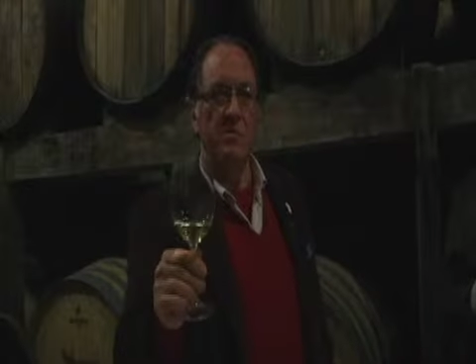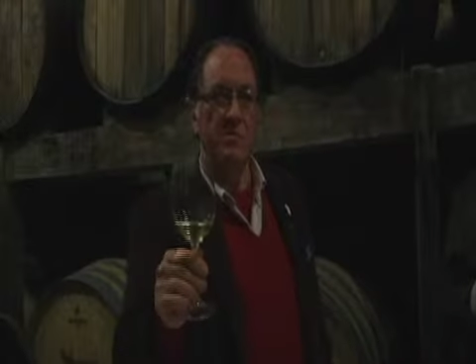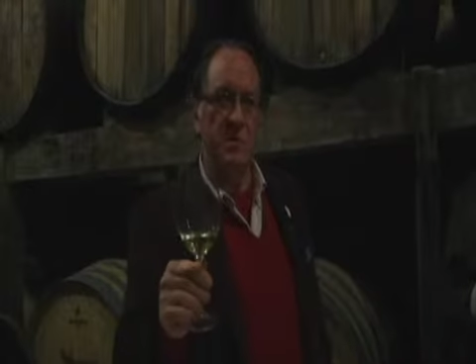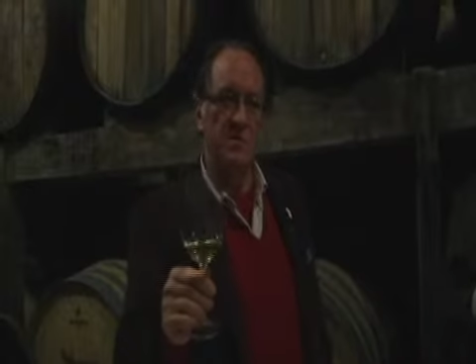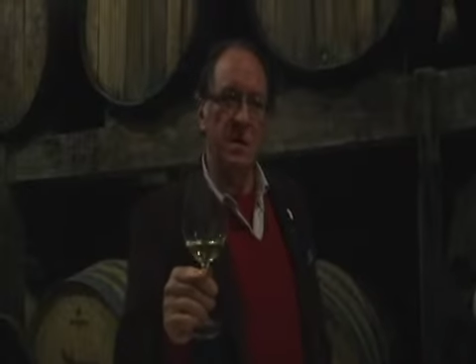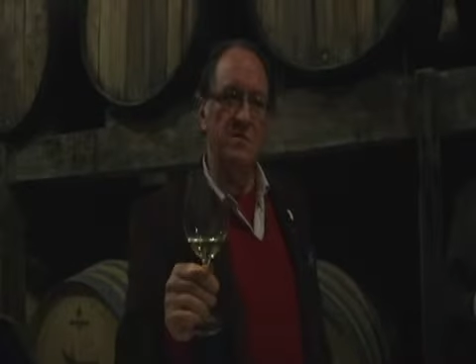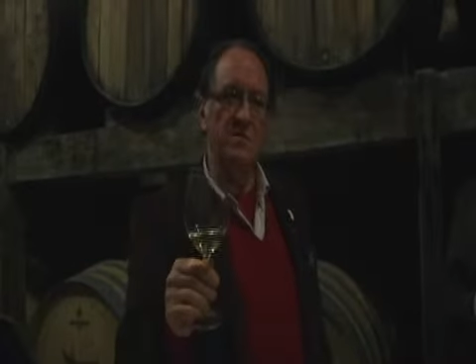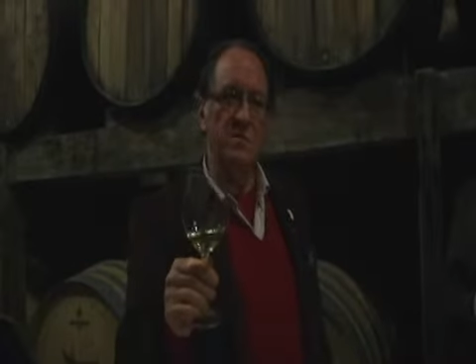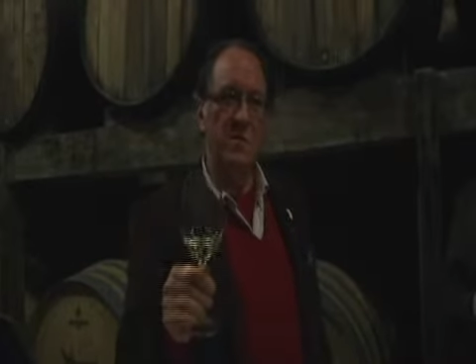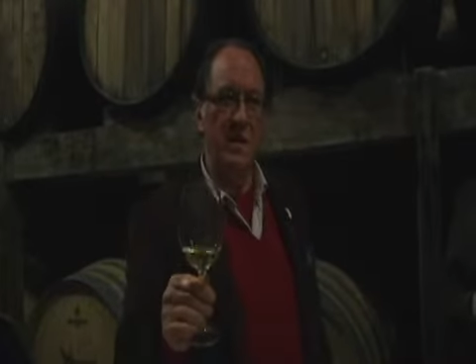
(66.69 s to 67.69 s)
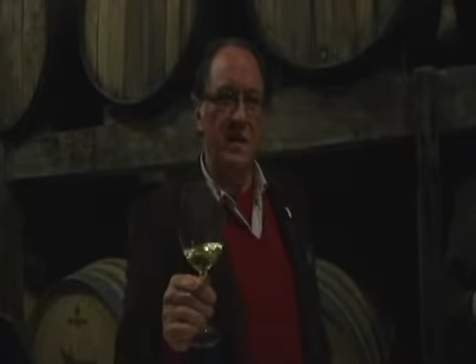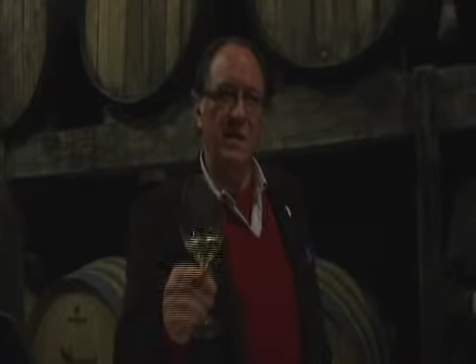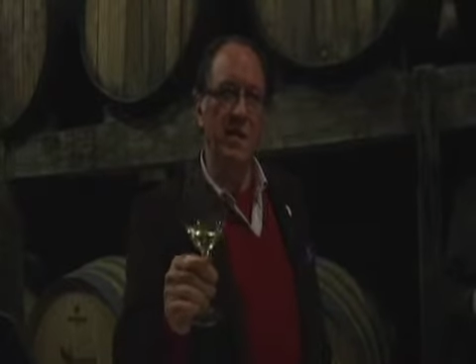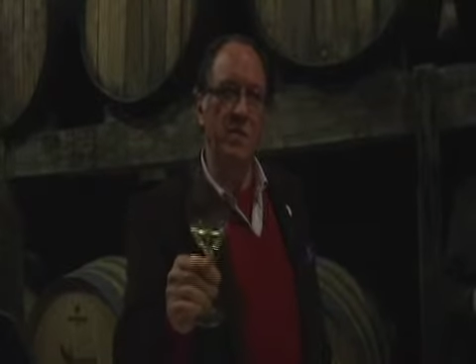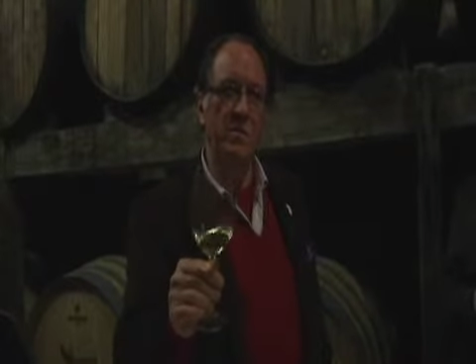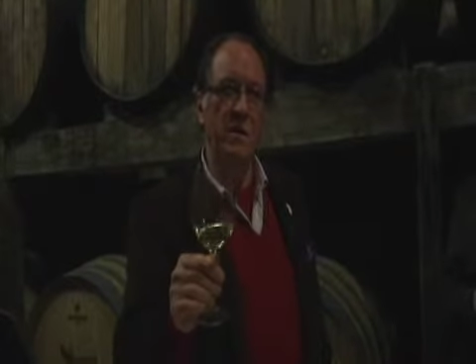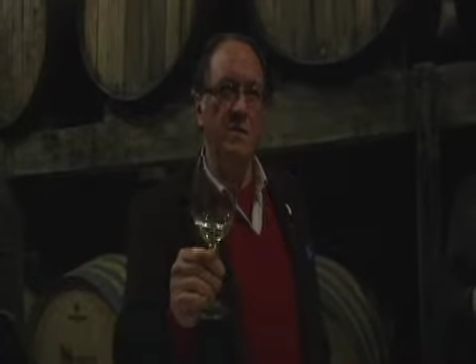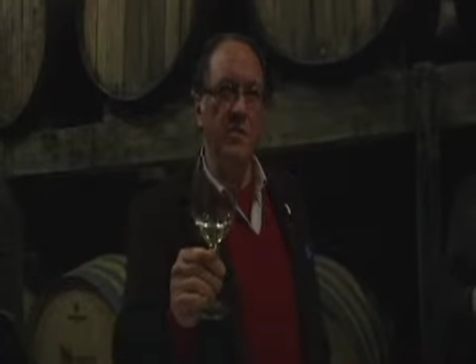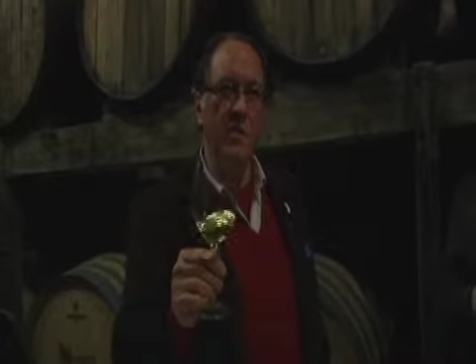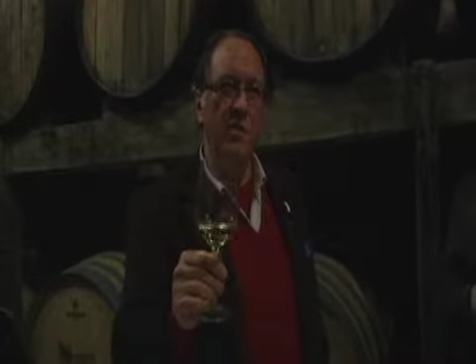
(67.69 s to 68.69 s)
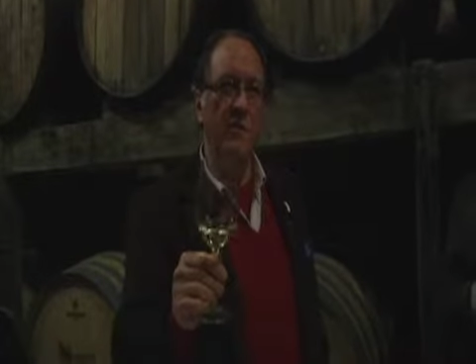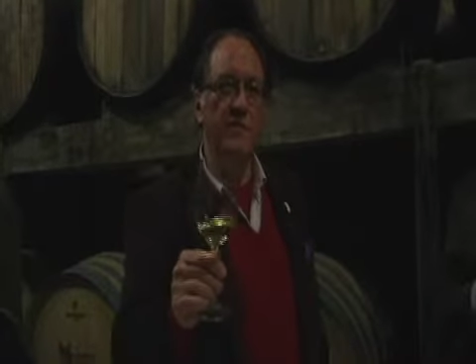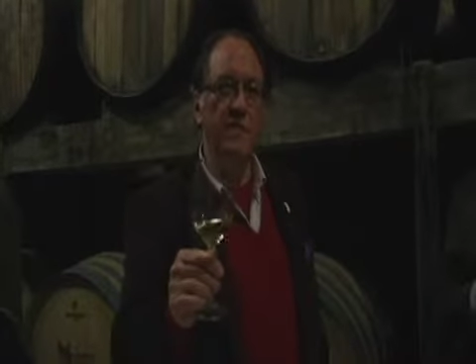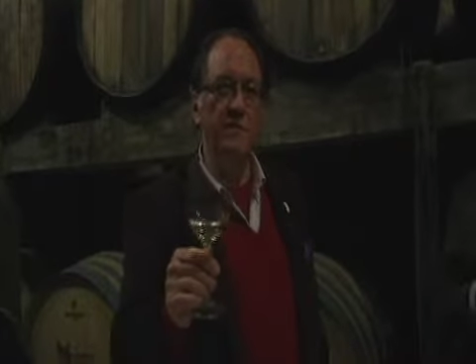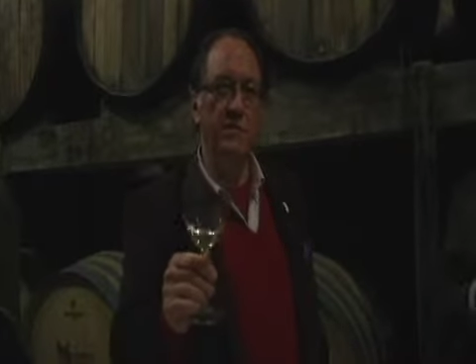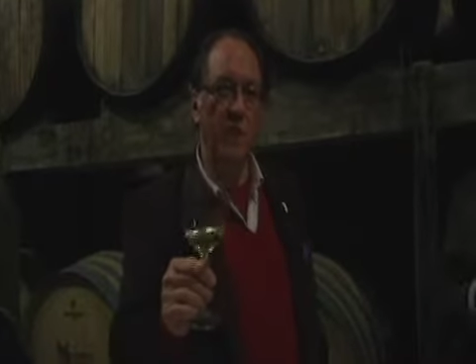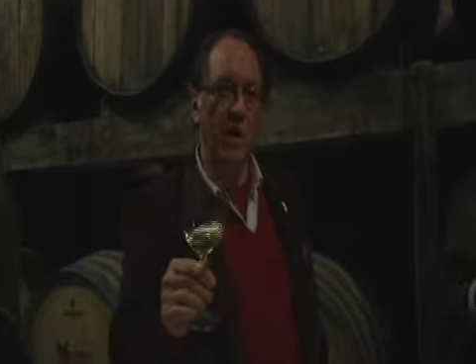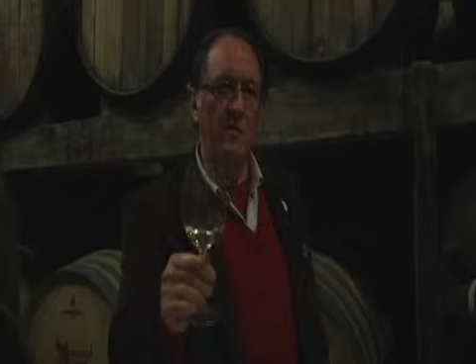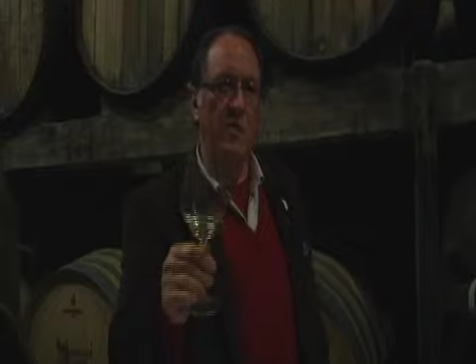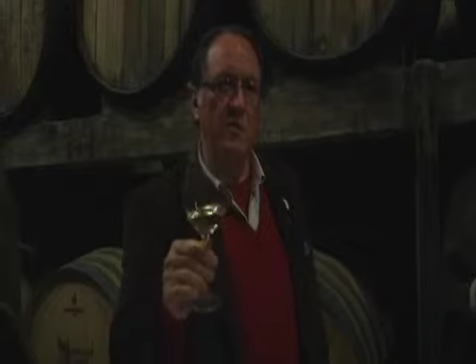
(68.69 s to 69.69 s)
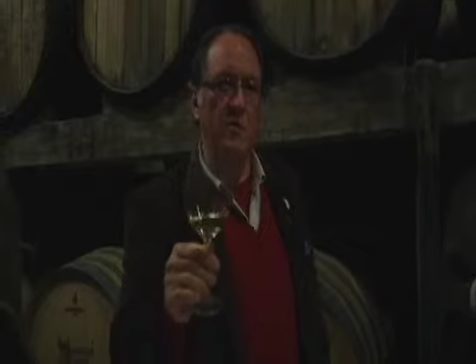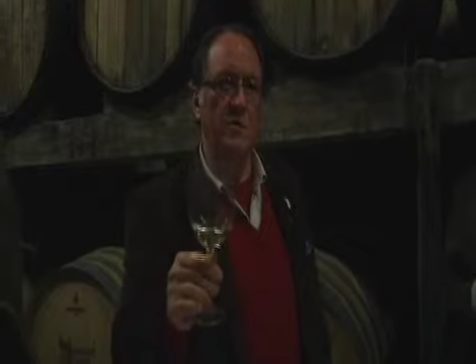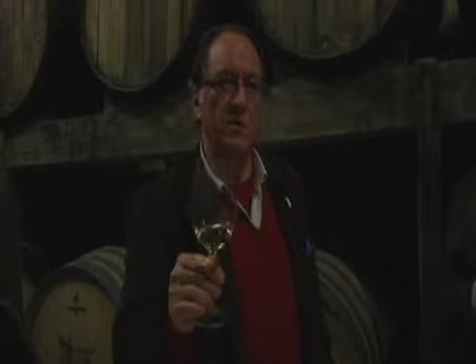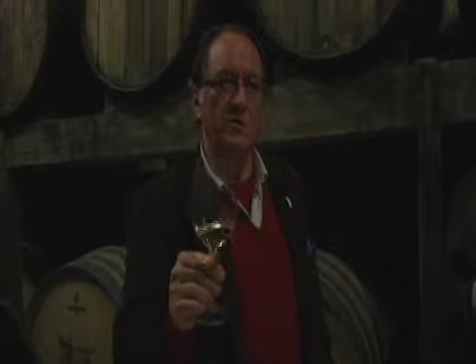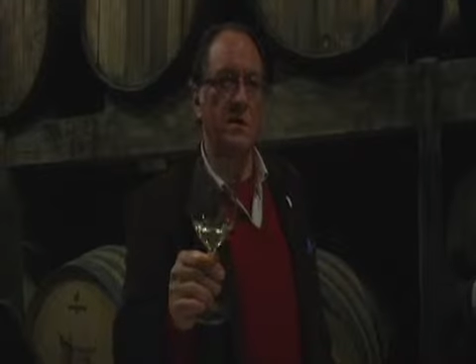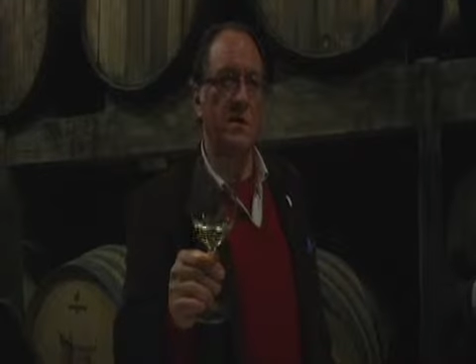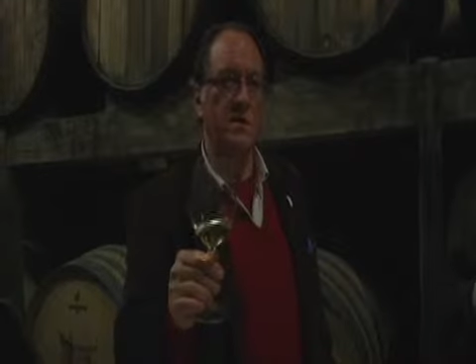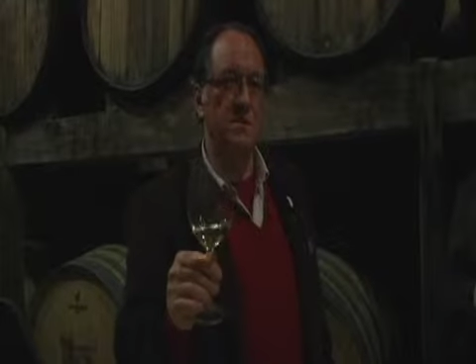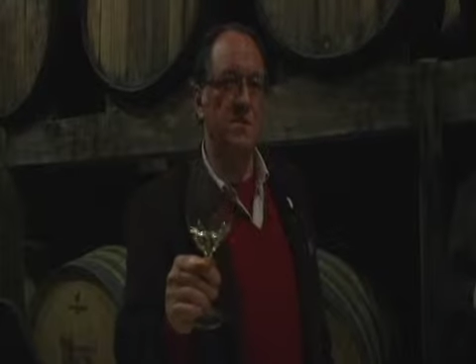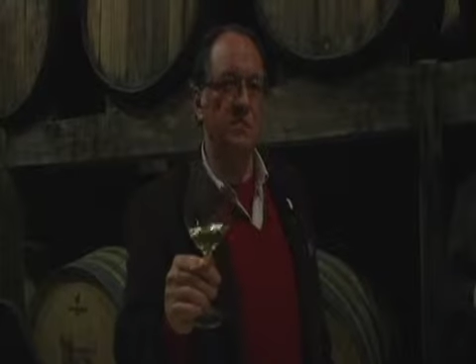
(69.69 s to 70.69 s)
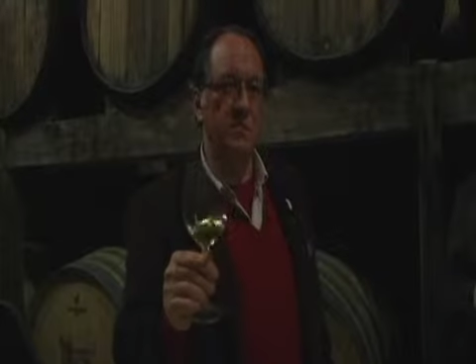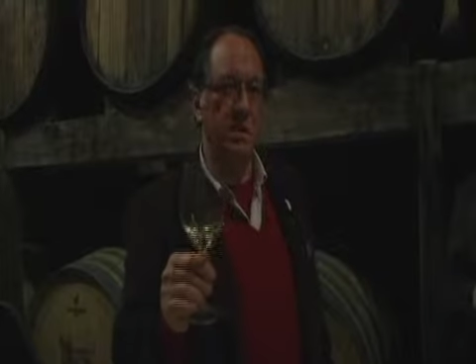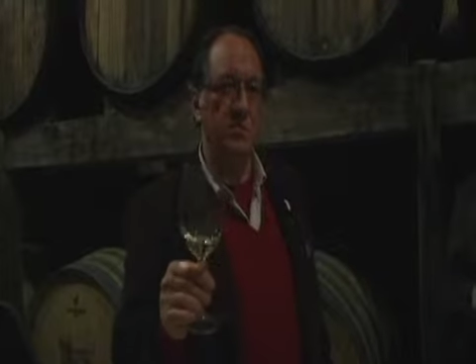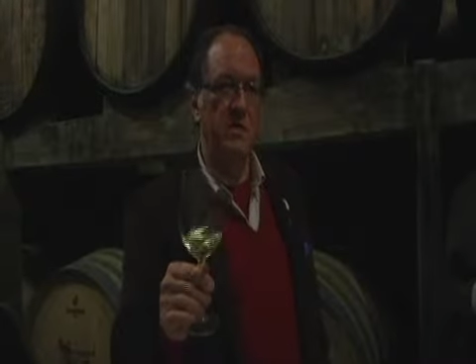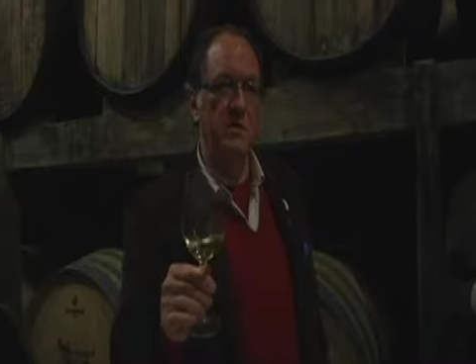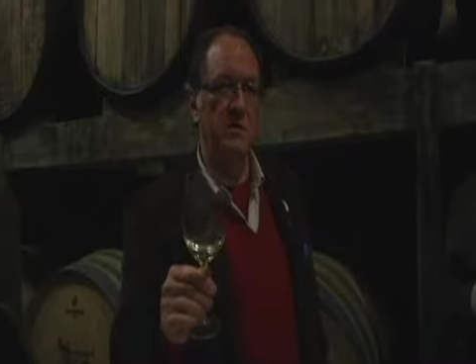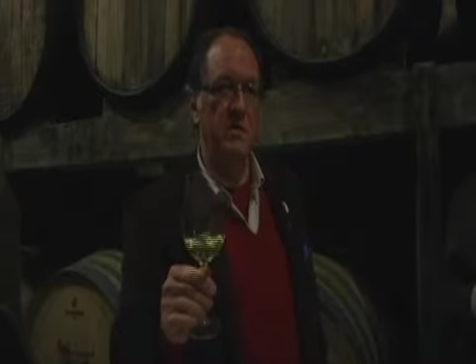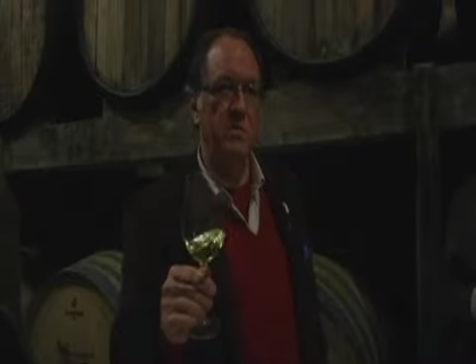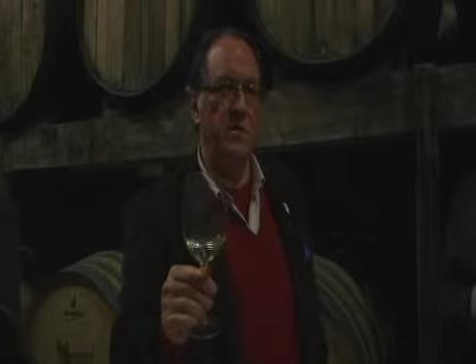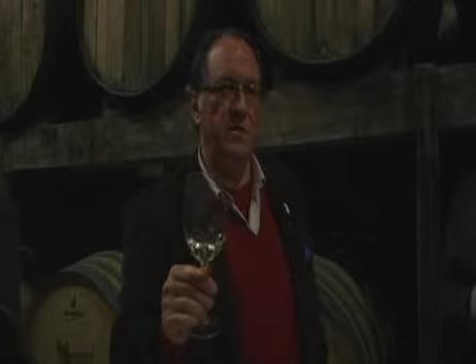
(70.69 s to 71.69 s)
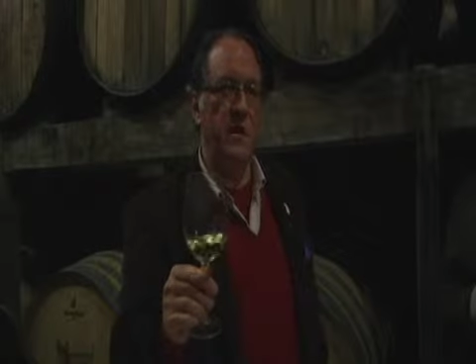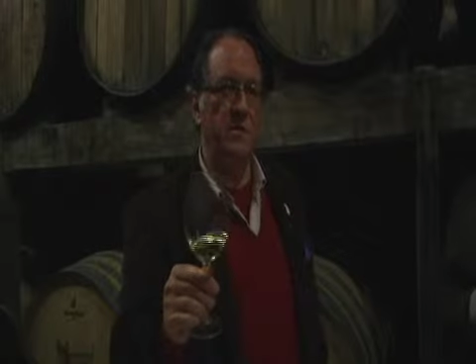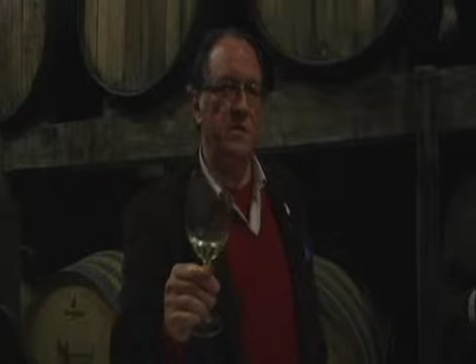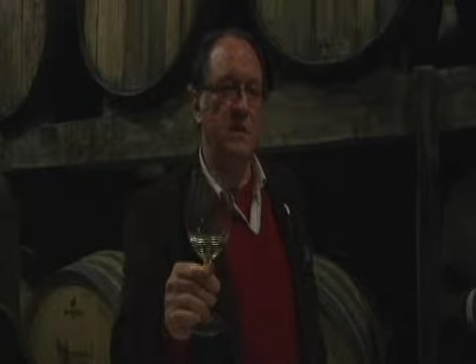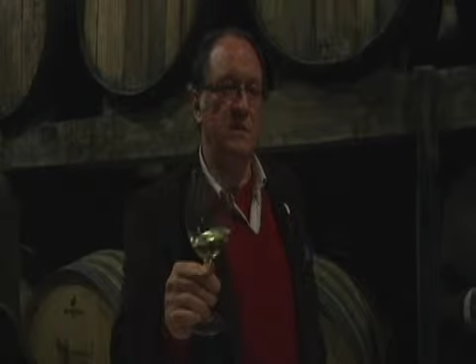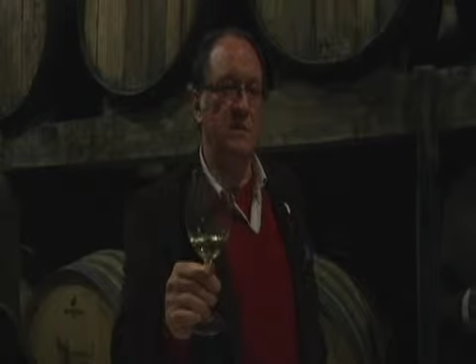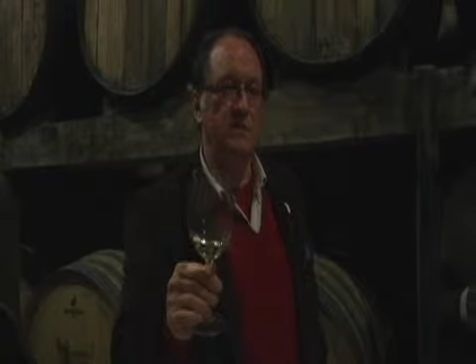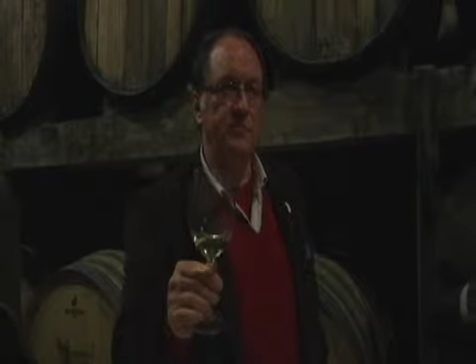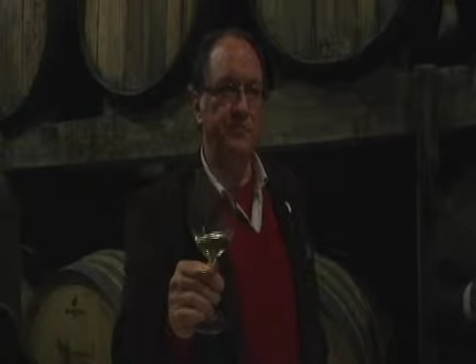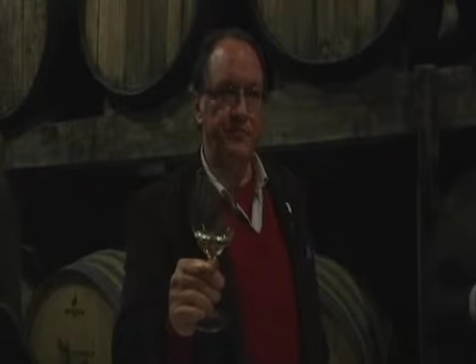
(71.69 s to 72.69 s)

But sometimes a little bit of an off vintage in white wine or rosé is even better because you get a better acid level.